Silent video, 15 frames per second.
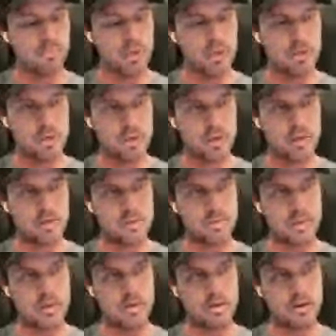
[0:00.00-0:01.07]
So that's
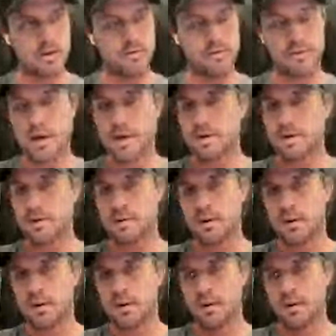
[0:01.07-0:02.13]
been good fun, and
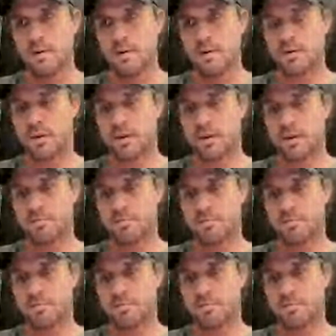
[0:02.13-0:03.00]
we're trying to